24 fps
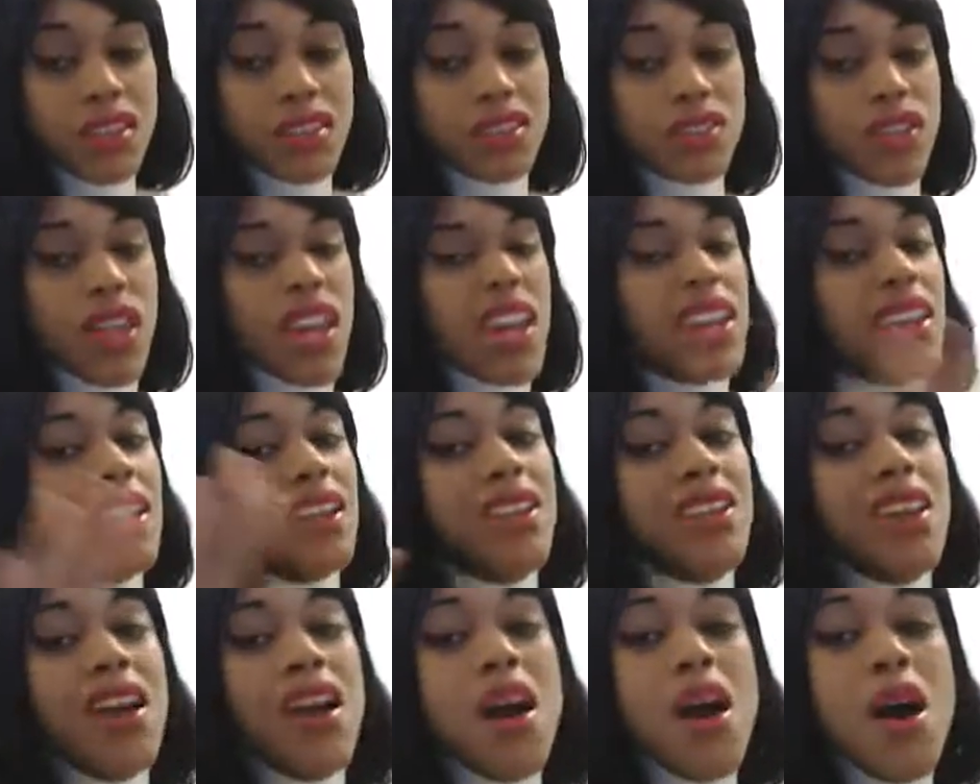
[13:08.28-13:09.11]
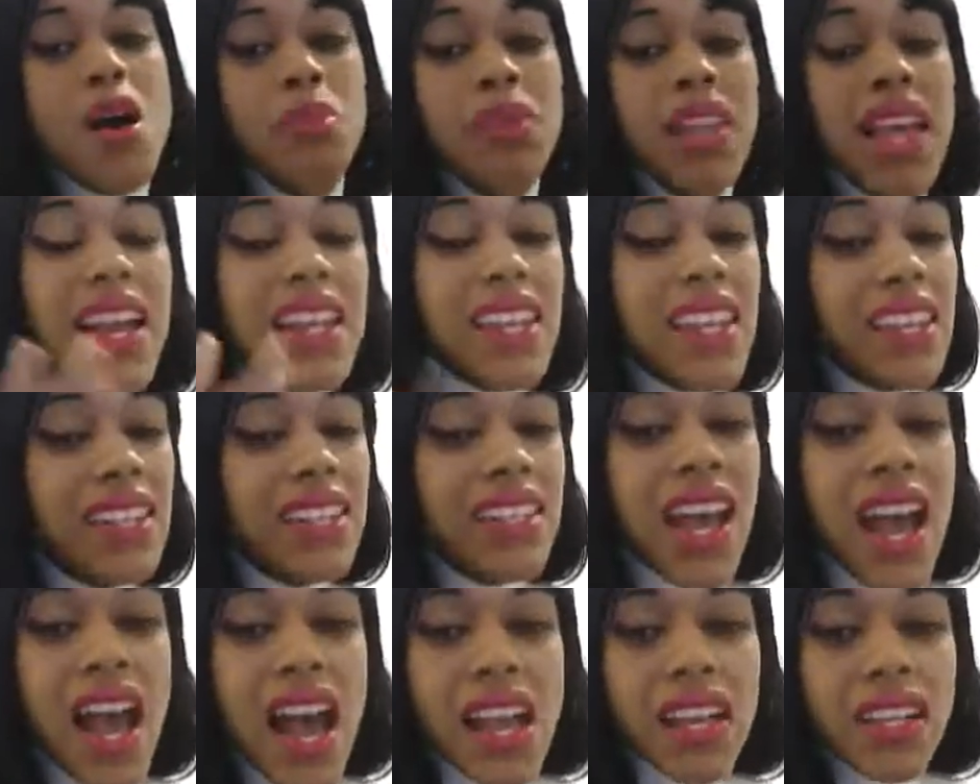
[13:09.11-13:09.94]
Staying up late at
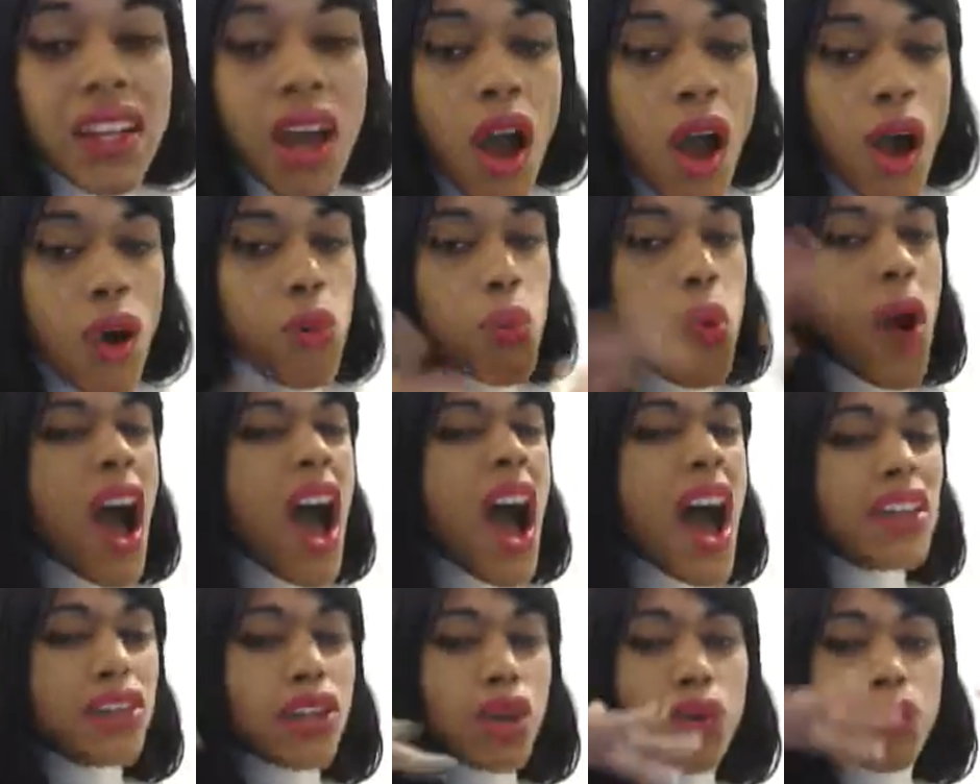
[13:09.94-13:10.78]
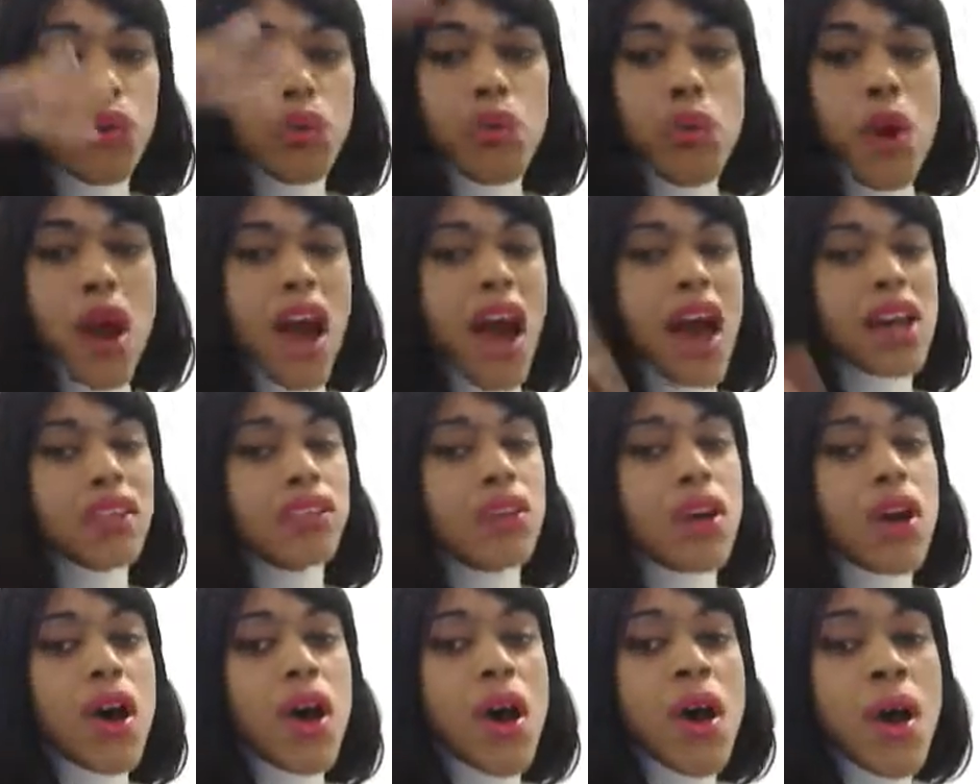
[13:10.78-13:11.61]
night, wonder,
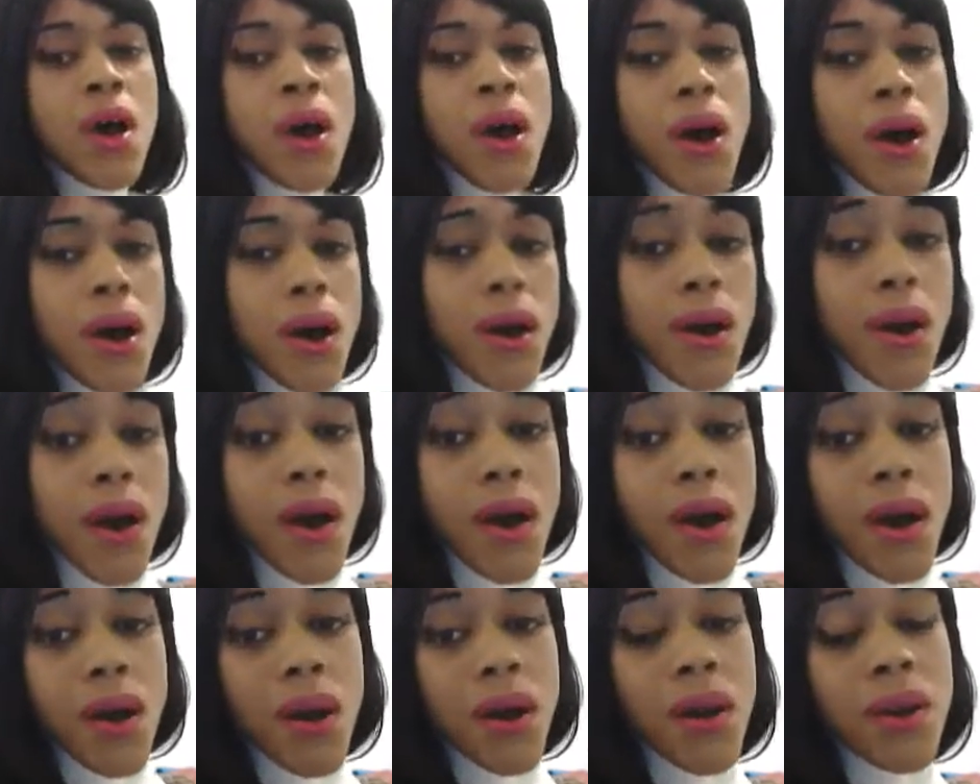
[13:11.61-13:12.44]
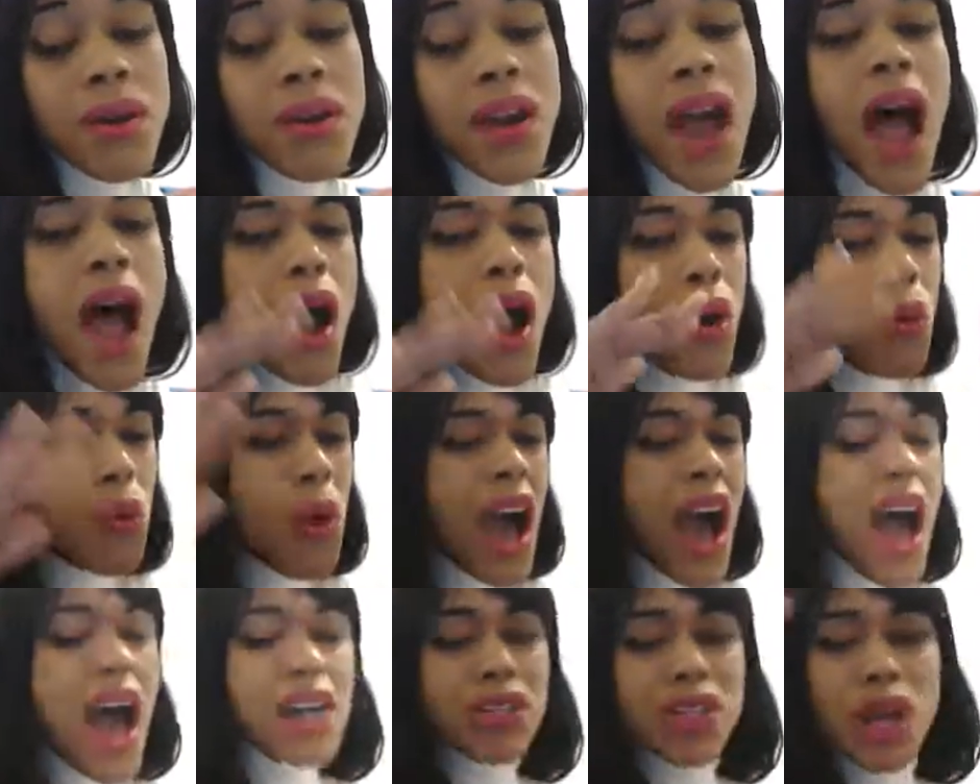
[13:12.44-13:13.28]
wonder,
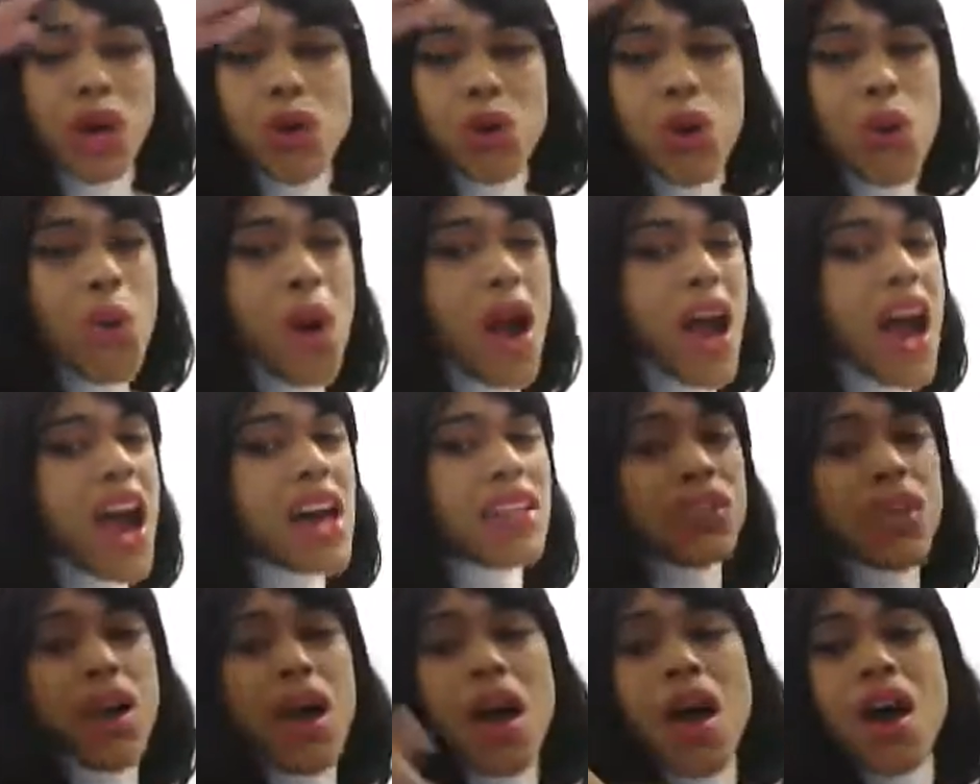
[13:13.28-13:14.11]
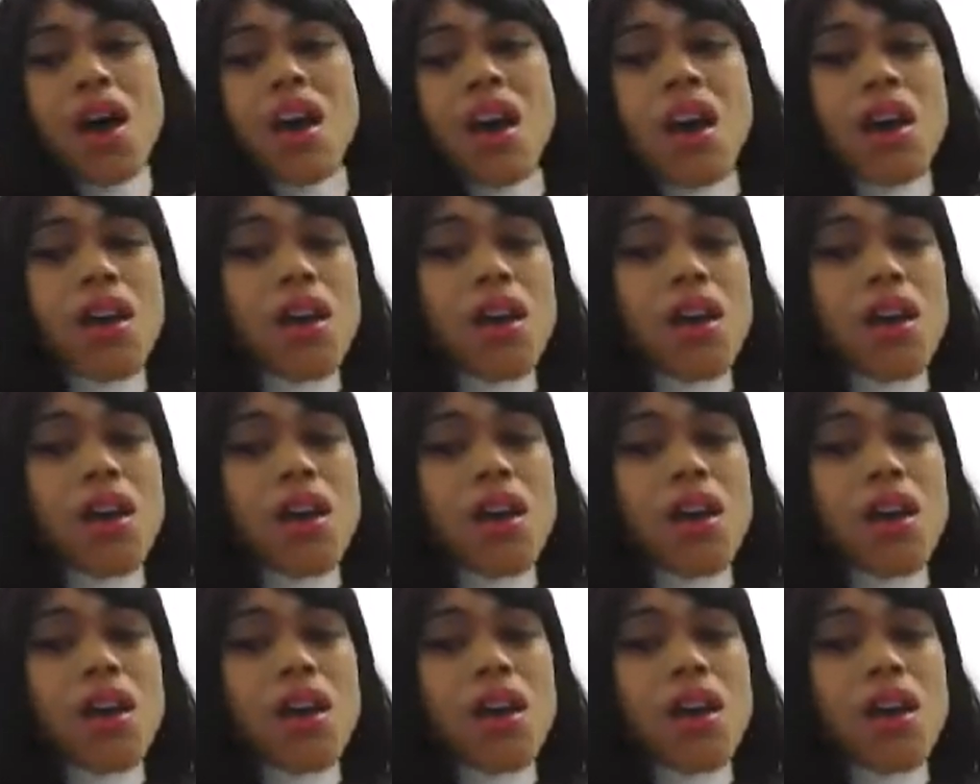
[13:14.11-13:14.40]
wonder, wonder,